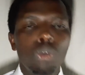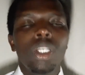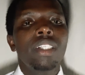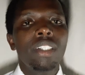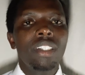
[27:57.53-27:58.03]
He
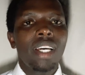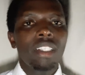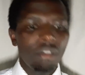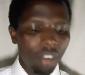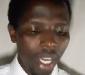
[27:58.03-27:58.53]
is
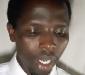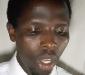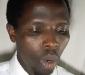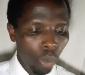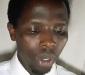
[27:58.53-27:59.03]
sanctified
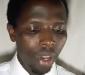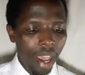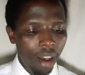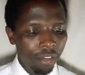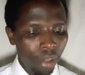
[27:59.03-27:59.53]
when you
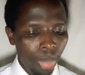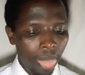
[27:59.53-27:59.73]
have